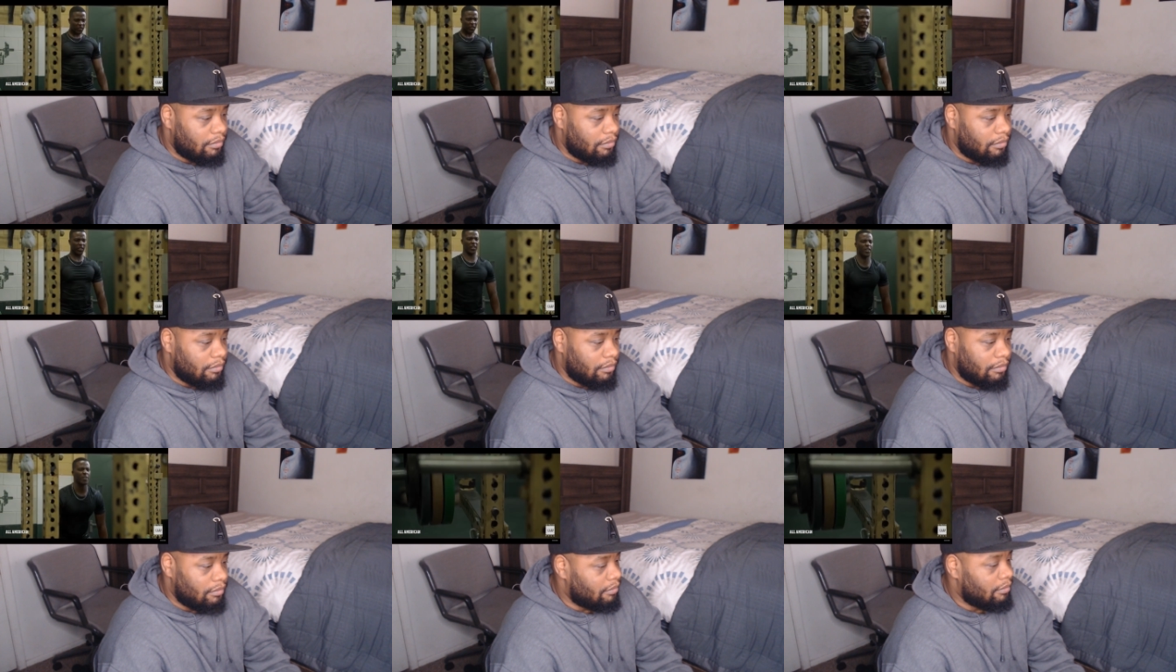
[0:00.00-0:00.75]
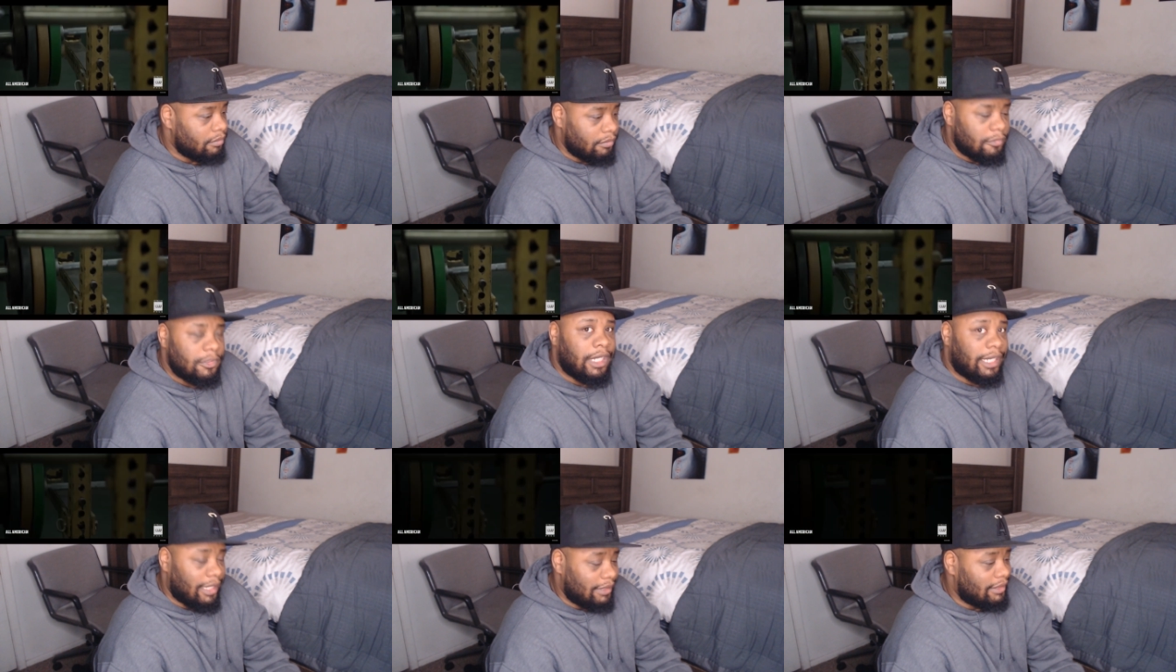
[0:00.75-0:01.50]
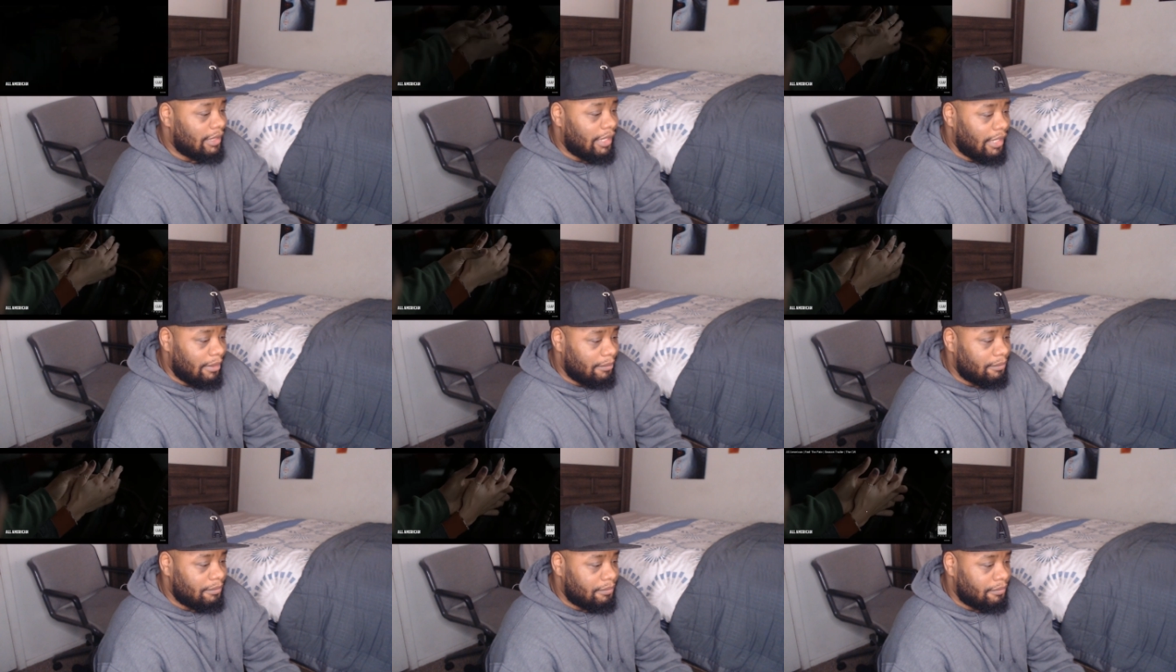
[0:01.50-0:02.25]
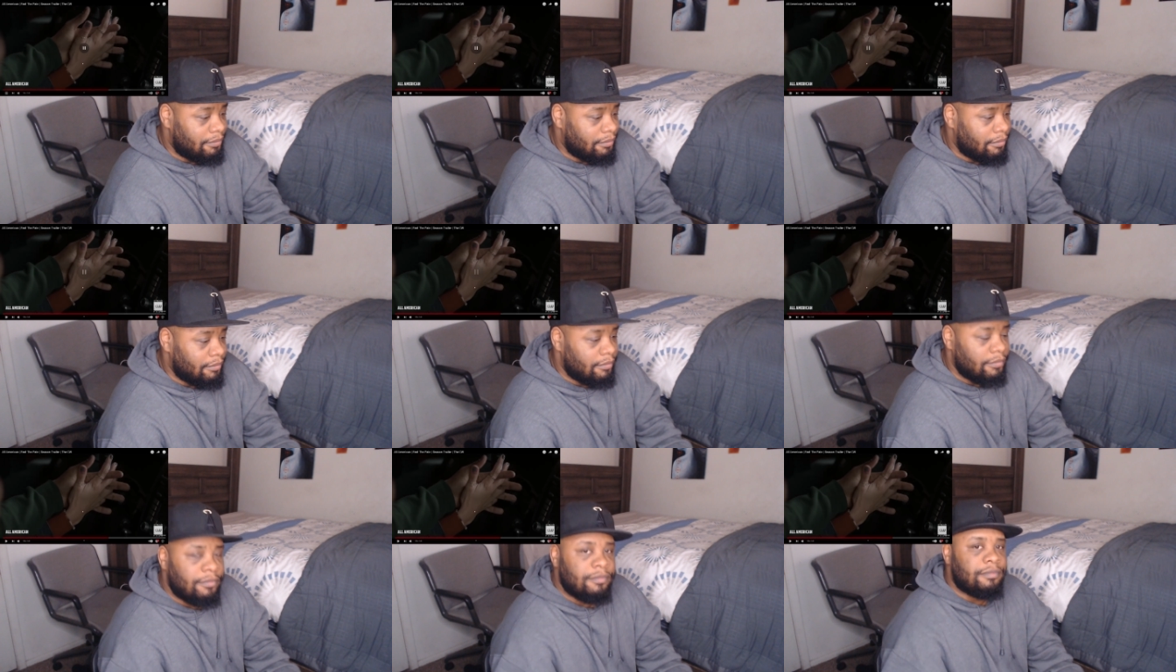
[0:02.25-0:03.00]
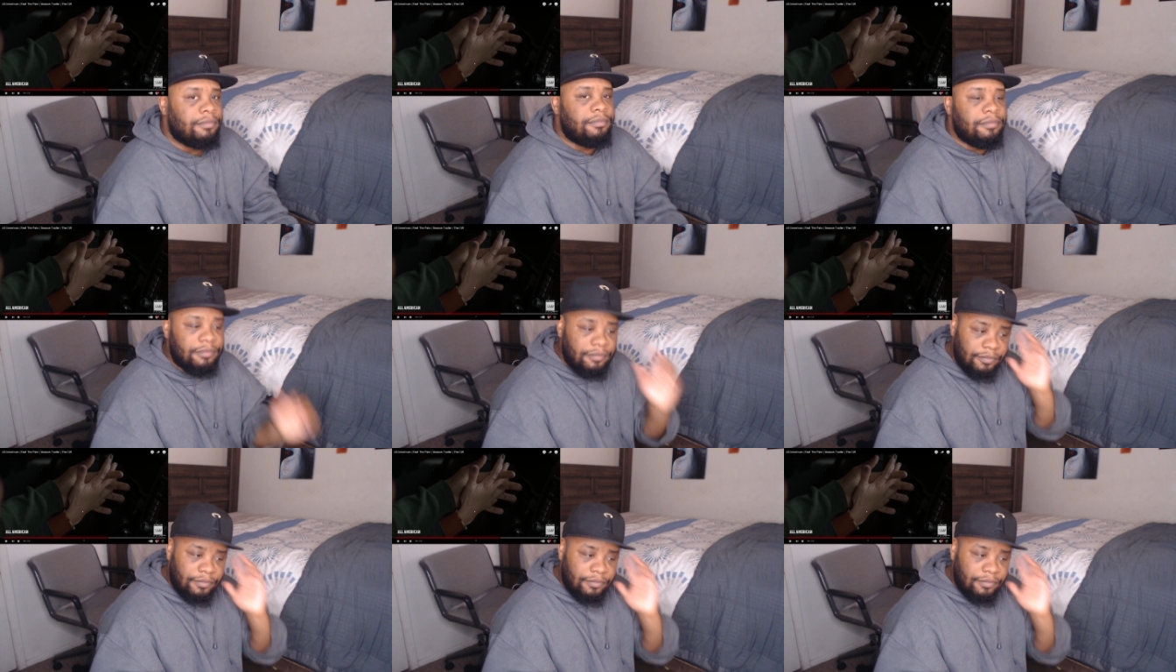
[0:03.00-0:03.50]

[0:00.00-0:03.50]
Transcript: weight of responsibility. Like I said, I taught you.